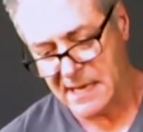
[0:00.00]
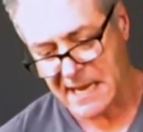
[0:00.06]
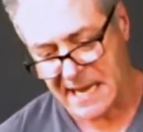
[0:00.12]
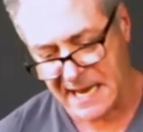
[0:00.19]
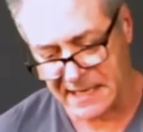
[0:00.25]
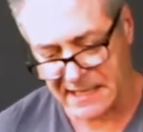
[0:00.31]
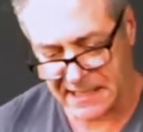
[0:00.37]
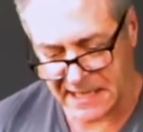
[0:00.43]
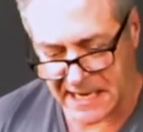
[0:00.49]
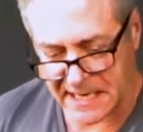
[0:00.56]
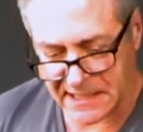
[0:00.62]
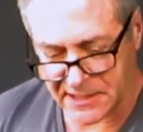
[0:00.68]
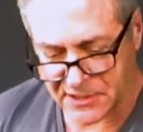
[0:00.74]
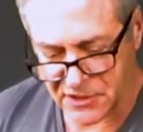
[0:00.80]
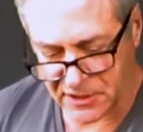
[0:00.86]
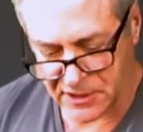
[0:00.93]
And again,
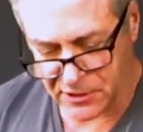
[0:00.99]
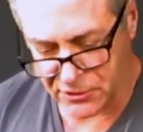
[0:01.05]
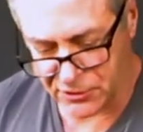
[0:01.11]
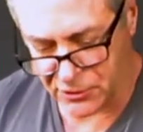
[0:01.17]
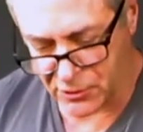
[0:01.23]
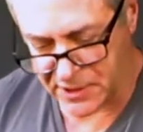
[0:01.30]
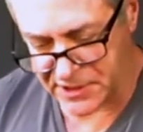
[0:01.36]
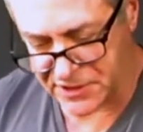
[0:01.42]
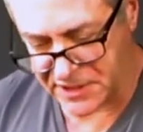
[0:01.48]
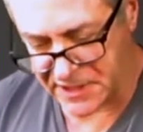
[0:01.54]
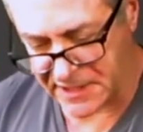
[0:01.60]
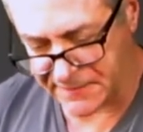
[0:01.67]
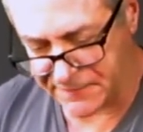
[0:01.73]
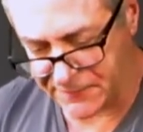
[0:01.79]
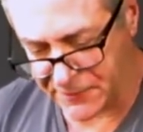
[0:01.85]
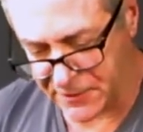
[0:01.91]
it's a little noisy
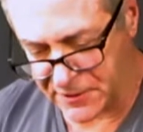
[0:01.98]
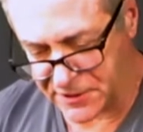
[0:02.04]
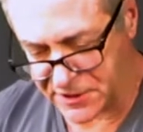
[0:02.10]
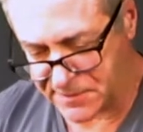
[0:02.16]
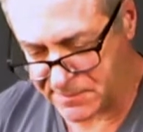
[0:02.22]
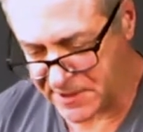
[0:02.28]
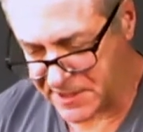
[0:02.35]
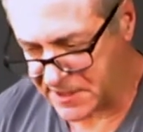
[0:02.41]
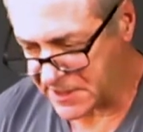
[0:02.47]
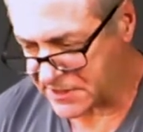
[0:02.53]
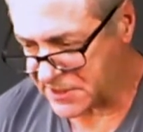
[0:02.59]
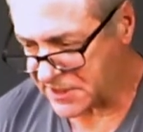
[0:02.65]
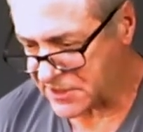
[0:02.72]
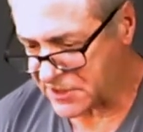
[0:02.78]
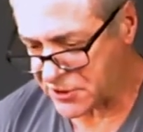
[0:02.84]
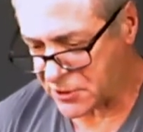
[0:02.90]
at first
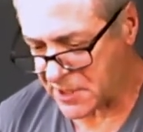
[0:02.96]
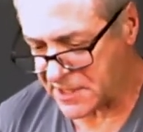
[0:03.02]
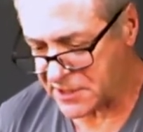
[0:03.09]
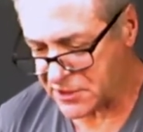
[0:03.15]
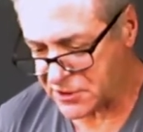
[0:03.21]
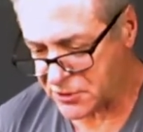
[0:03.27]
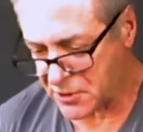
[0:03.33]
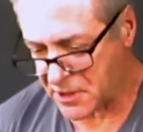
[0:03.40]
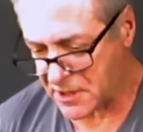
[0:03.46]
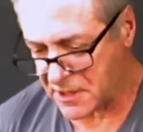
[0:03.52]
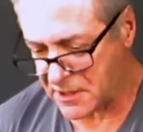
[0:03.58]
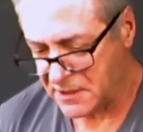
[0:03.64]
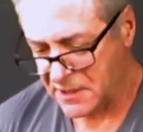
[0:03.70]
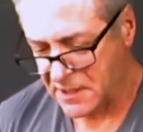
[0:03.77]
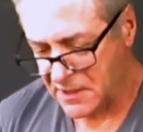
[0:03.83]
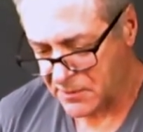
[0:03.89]
because it's trying to
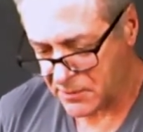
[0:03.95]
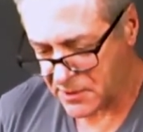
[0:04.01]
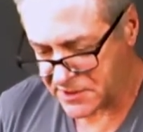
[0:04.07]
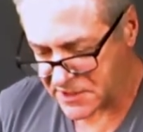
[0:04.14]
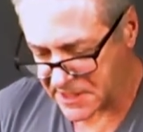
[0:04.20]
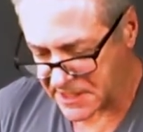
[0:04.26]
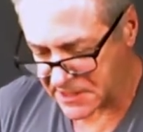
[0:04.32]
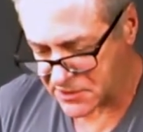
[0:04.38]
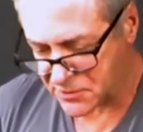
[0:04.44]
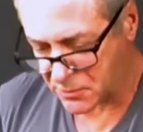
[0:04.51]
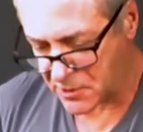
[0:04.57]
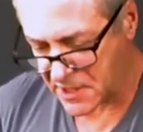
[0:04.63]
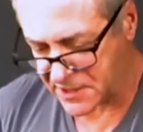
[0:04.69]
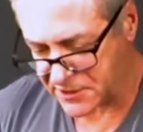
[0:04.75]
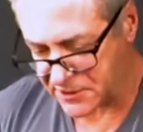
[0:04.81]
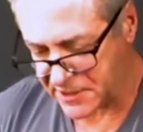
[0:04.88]
draw, once it gets
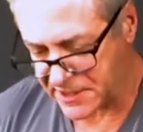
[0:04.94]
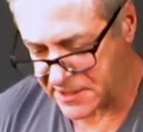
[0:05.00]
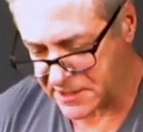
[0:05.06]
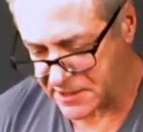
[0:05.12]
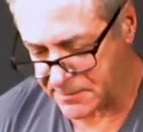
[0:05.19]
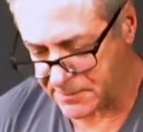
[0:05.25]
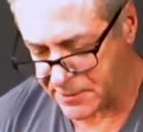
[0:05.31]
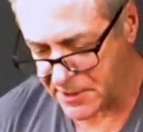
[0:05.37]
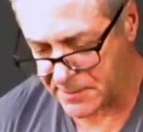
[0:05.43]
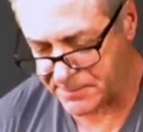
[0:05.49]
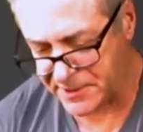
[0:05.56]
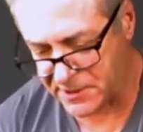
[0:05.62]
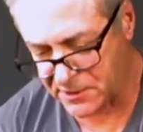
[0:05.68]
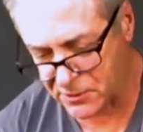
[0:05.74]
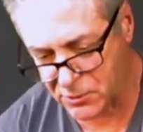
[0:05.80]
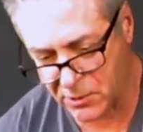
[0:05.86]
water into the pump,
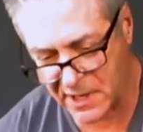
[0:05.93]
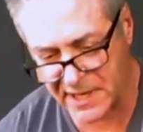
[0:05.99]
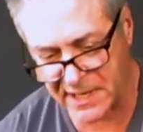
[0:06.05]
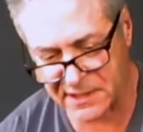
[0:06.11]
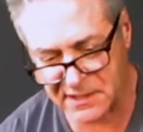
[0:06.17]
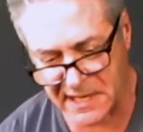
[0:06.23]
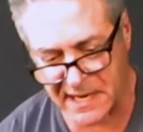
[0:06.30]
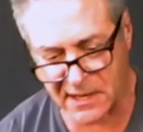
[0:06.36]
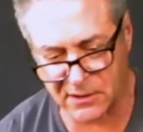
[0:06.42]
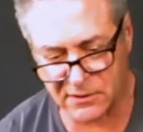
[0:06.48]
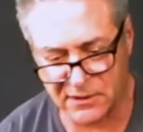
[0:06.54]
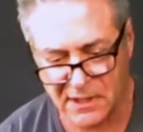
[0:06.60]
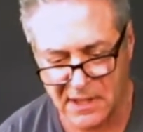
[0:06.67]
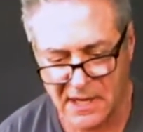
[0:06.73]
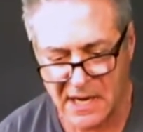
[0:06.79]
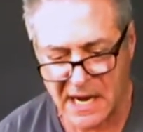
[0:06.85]
it'll quiet down.
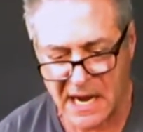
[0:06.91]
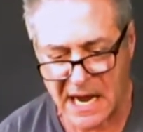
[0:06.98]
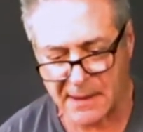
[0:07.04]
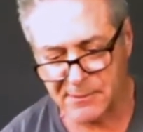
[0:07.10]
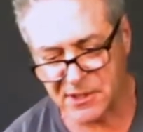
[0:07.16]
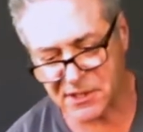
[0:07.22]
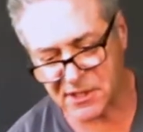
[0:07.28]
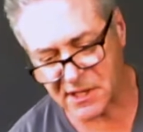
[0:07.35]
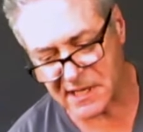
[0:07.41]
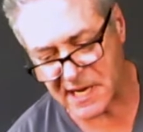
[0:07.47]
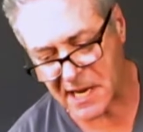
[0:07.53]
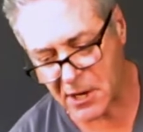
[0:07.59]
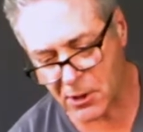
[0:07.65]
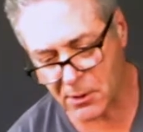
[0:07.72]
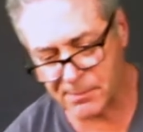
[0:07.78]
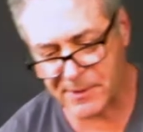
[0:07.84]
I'm just going to
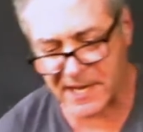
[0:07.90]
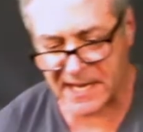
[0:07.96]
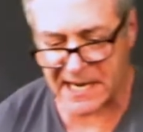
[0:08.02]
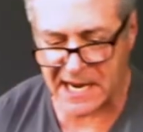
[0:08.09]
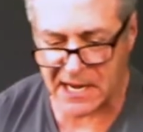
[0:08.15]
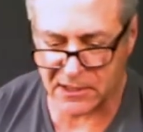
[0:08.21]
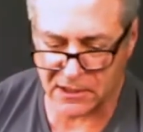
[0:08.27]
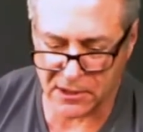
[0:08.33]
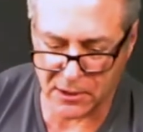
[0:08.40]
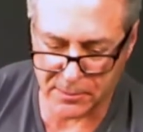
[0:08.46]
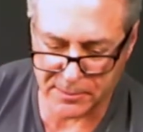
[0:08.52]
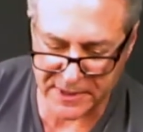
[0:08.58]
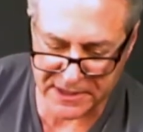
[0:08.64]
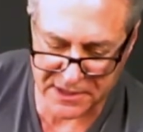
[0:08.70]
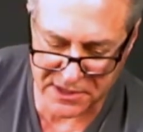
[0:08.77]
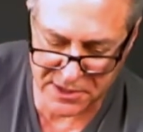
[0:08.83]
help that out a little
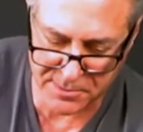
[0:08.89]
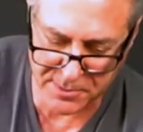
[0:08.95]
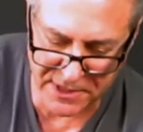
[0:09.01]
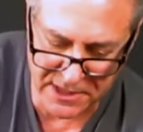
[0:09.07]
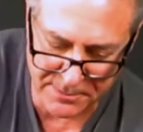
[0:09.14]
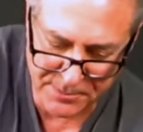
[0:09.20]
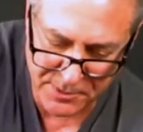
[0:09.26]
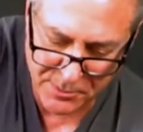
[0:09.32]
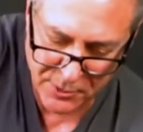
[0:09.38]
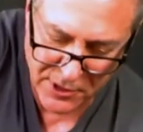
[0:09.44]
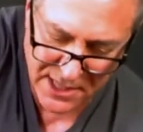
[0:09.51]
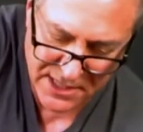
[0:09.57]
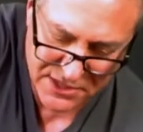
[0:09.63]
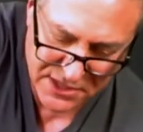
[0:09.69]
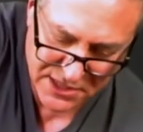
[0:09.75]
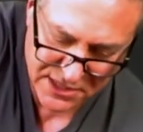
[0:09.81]
bit to speed up the
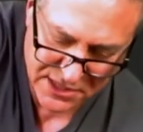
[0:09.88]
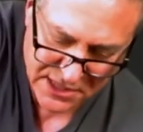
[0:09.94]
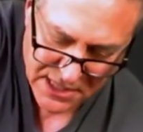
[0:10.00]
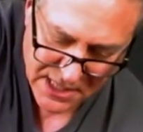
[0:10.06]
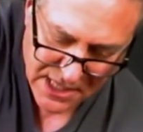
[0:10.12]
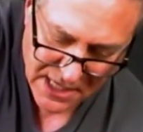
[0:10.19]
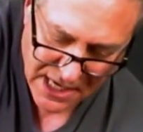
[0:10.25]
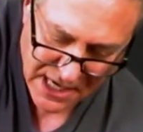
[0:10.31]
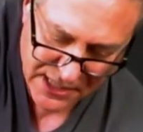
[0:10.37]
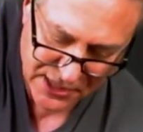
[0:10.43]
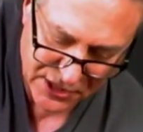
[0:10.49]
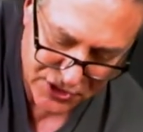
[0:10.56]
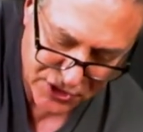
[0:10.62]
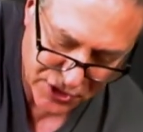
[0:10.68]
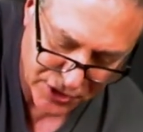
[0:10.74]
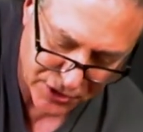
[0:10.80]
process. I'm going
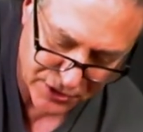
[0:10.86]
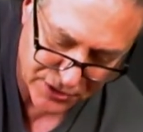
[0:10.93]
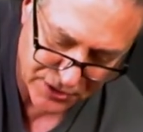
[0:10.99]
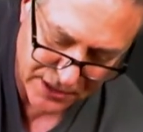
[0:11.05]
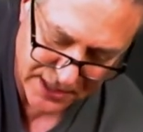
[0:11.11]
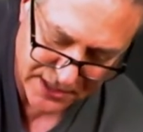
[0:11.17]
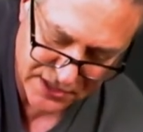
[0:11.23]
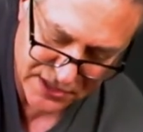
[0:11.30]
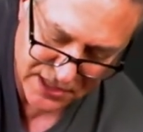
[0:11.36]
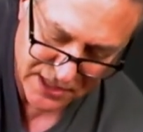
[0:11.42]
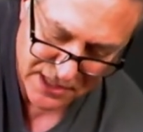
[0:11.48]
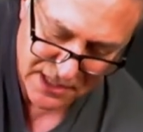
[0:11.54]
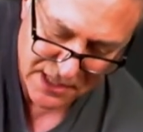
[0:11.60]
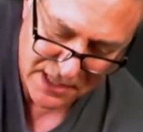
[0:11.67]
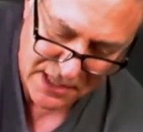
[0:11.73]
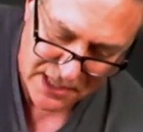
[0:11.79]
to turn this
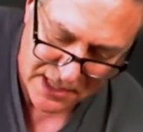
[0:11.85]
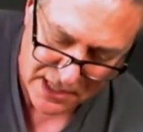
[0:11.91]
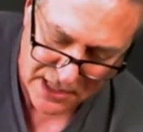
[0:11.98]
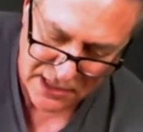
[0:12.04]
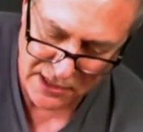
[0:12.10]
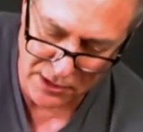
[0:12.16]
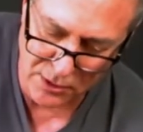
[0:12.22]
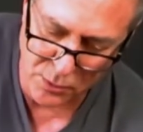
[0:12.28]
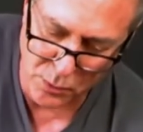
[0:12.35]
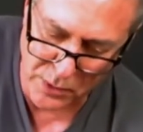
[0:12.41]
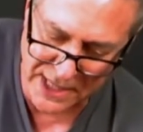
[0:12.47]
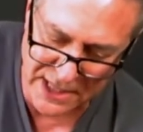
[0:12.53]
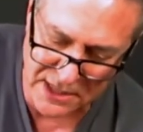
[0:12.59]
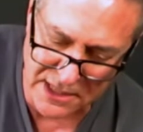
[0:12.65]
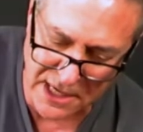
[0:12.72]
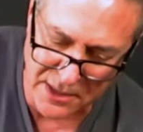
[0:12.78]
little
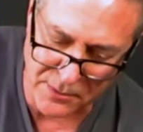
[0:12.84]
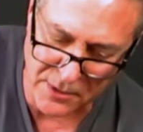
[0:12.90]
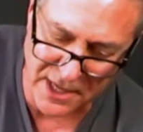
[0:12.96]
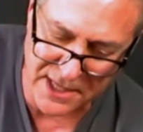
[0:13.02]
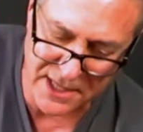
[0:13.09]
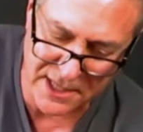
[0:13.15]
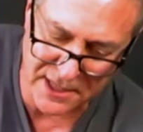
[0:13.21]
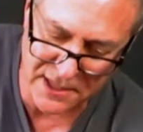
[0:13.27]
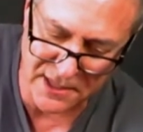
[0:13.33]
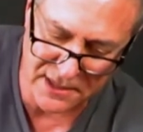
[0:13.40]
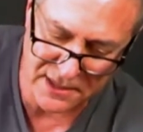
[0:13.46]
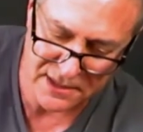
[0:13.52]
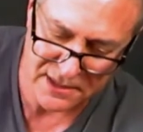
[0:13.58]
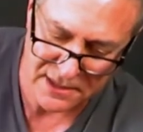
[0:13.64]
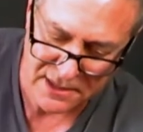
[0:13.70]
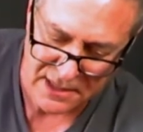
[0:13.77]
wing nut right here.